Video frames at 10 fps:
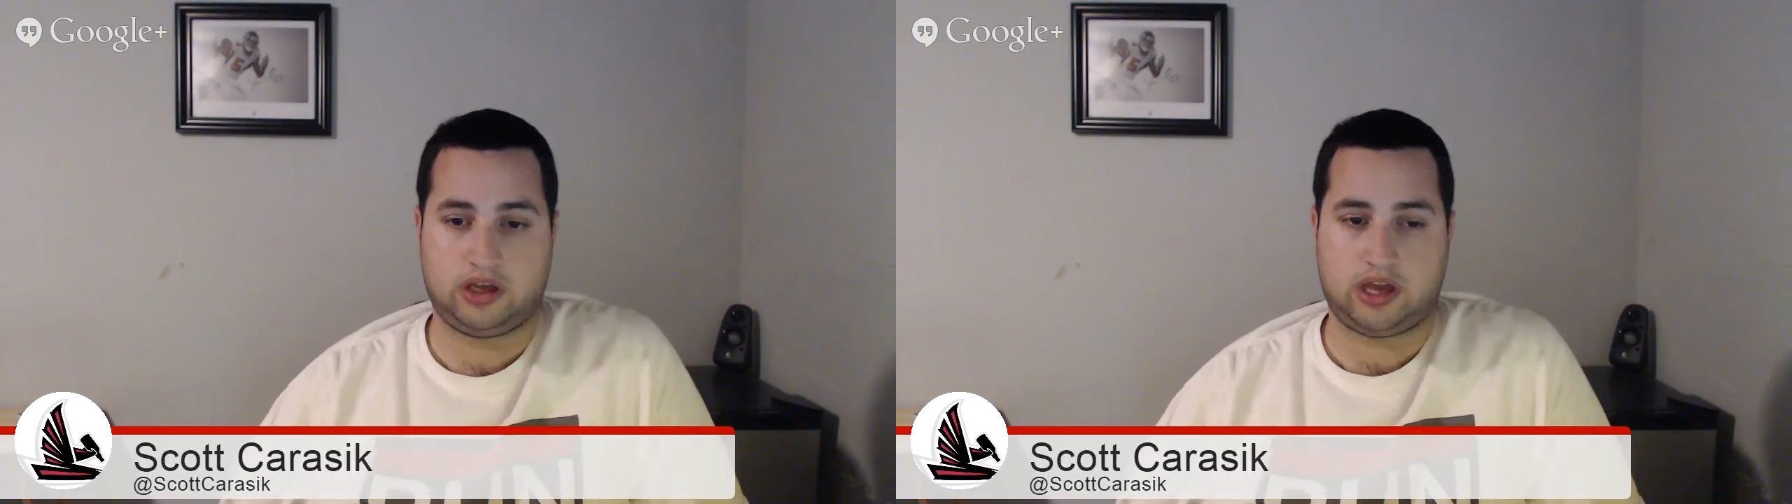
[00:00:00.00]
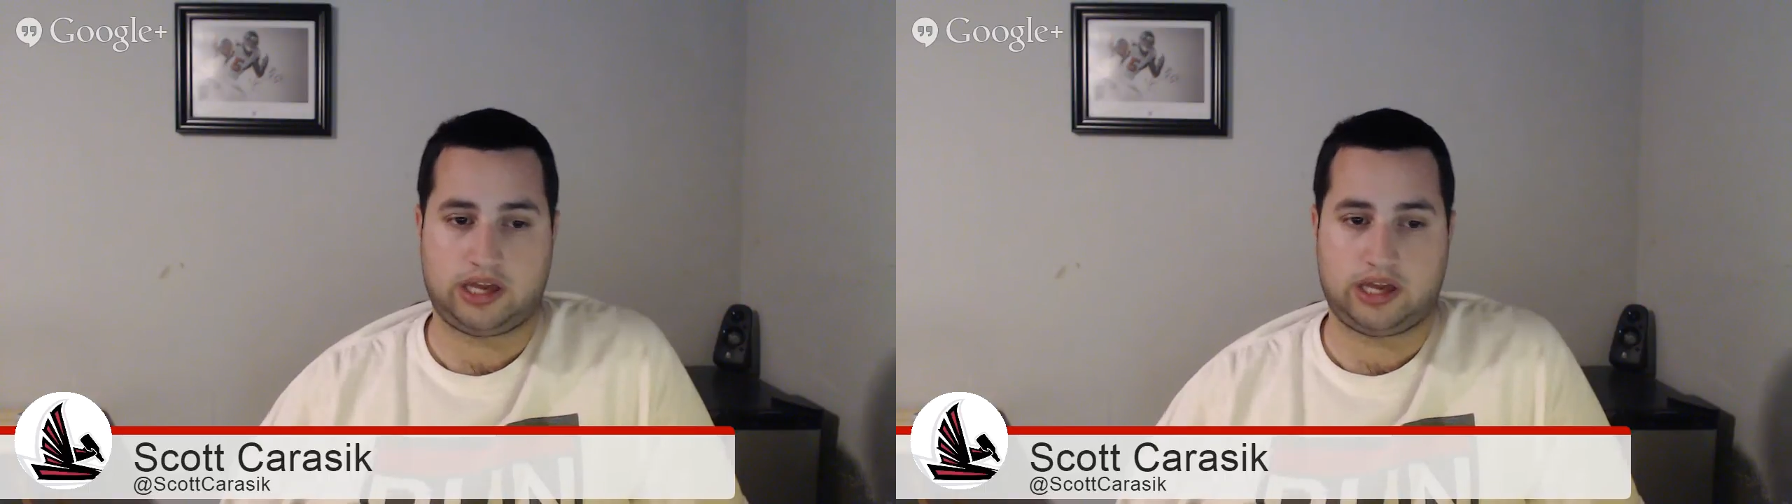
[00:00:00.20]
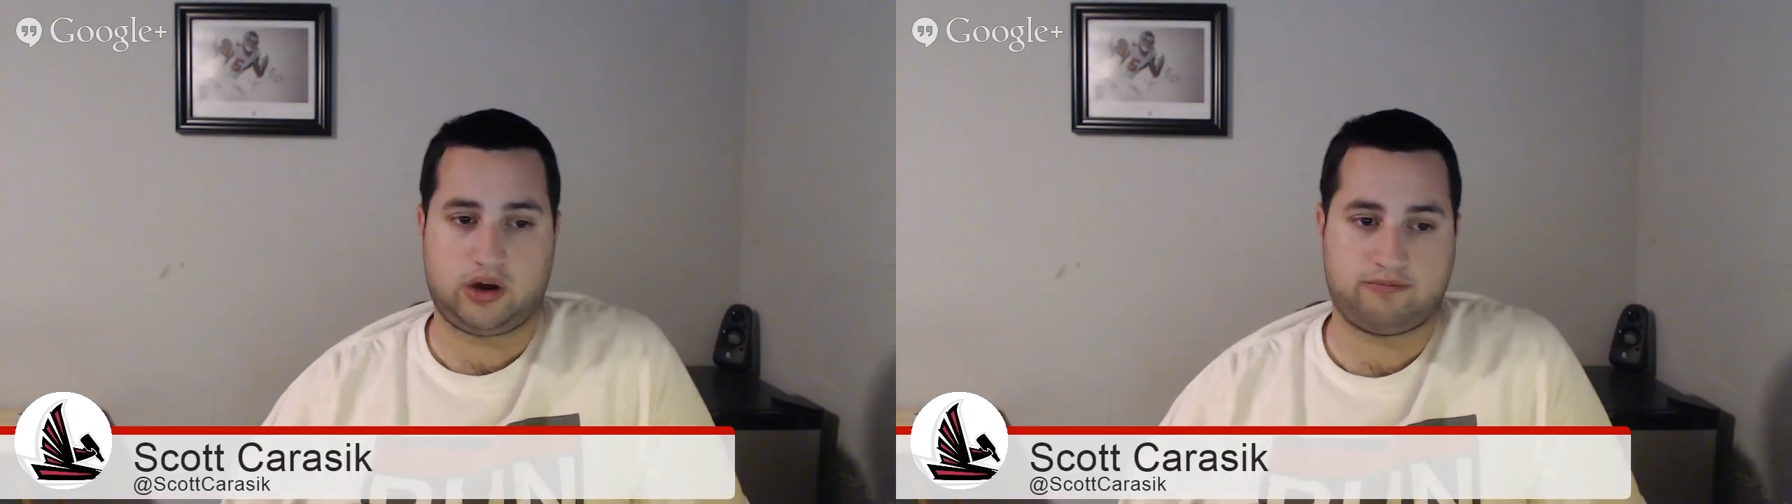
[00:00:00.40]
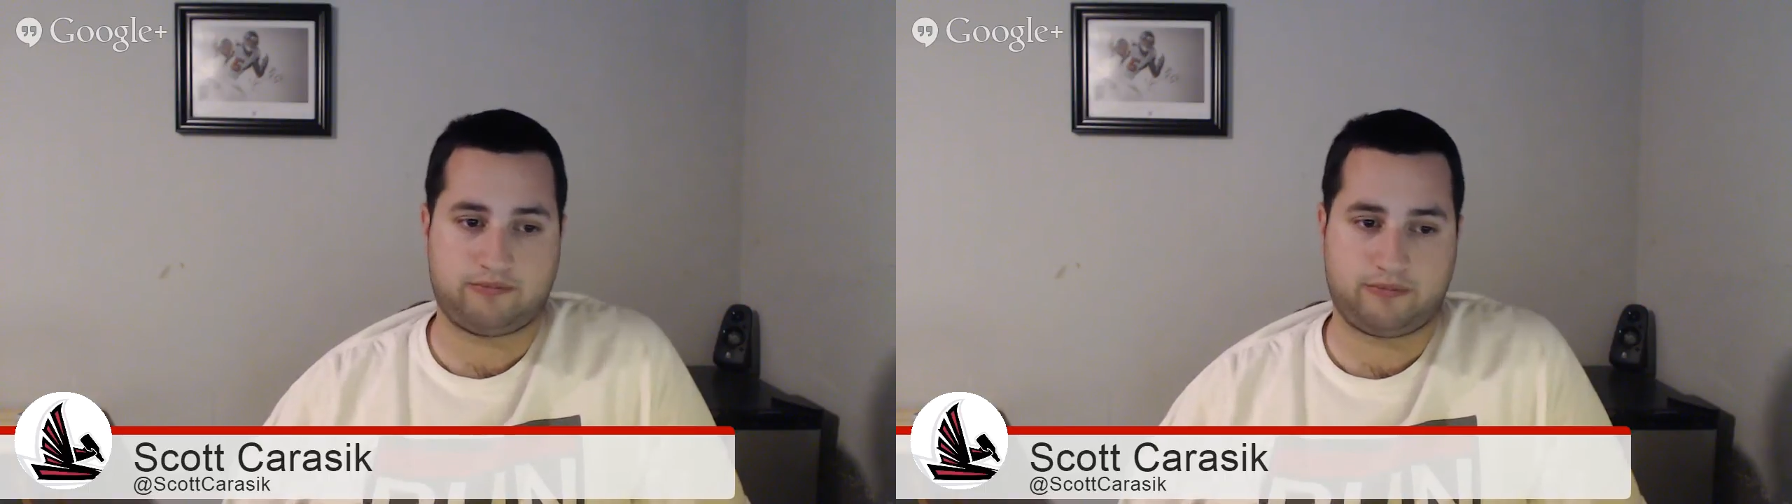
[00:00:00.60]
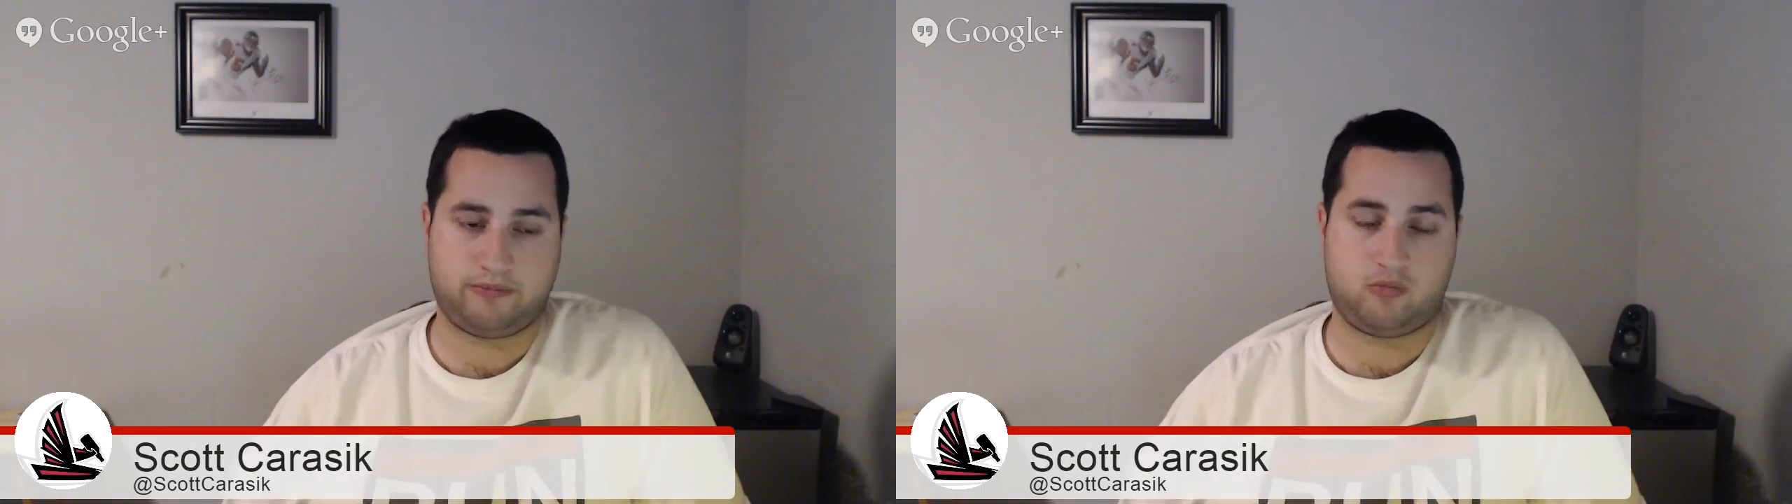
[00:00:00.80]
and go,
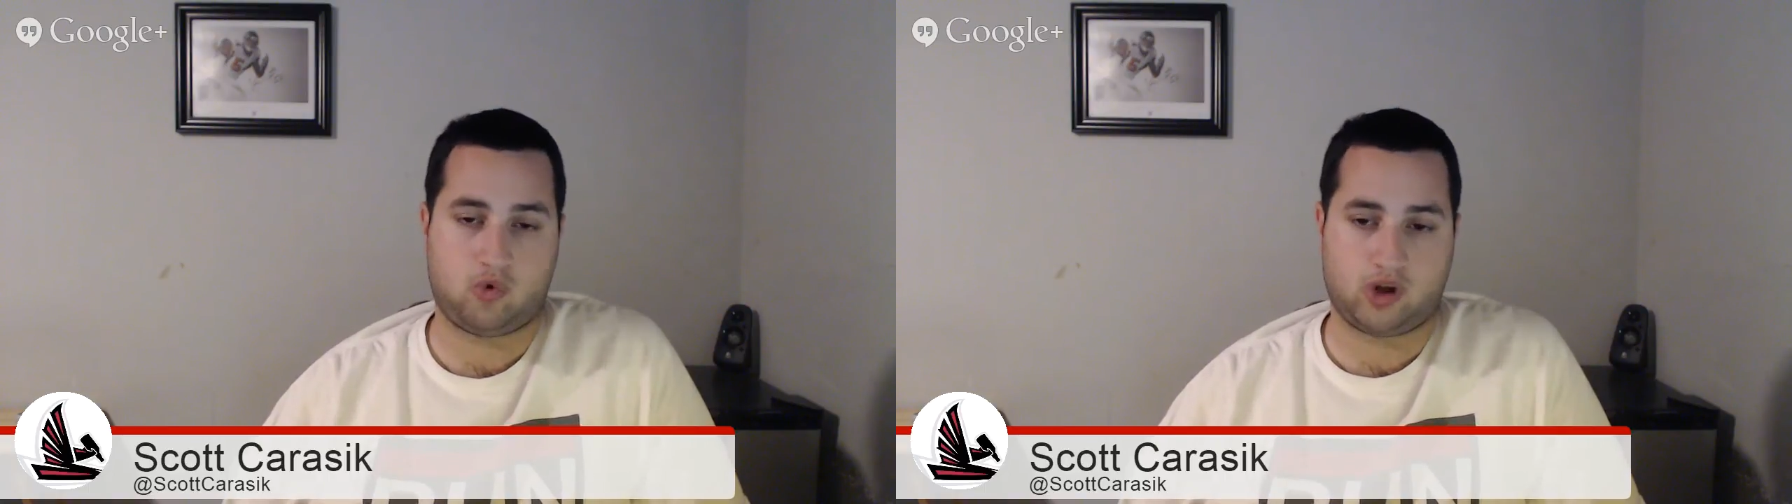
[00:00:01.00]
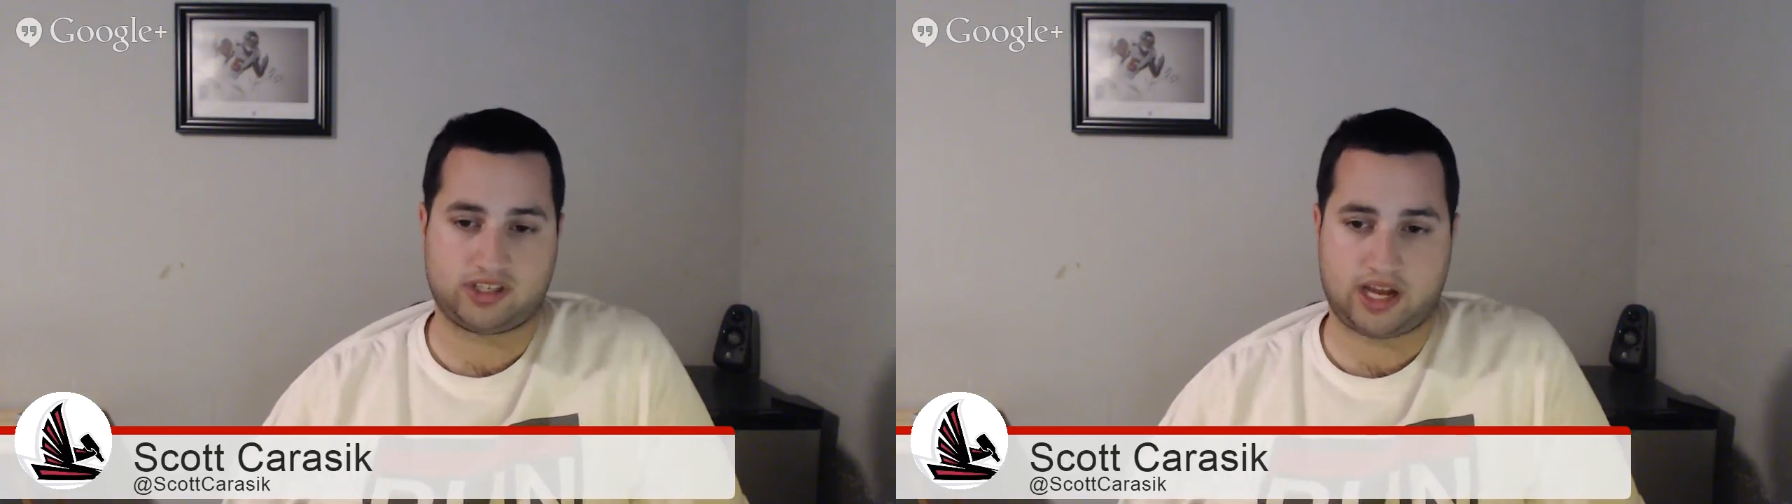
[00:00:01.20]
what's